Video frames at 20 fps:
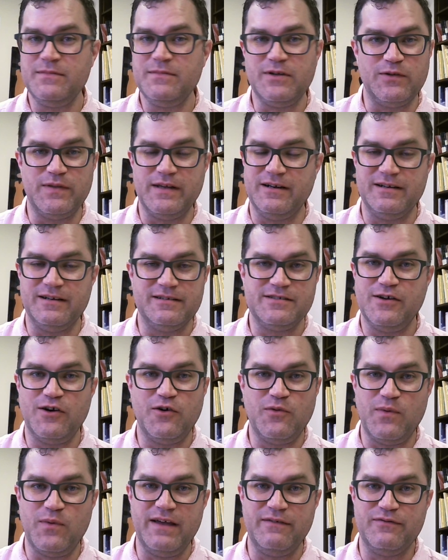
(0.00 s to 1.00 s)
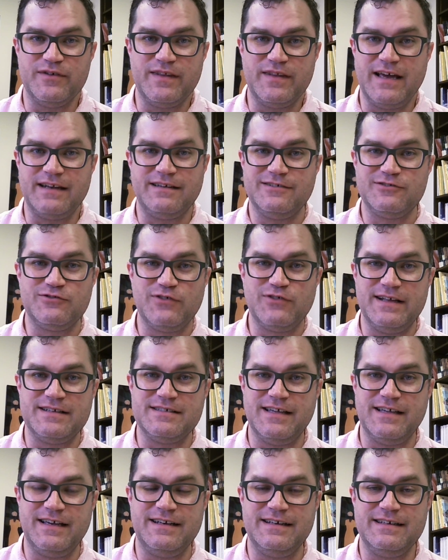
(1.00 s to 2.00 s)
though there is no way for that to
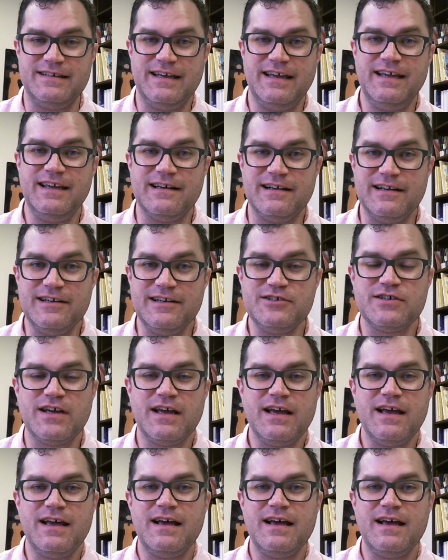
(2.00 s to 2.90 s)
translate into English.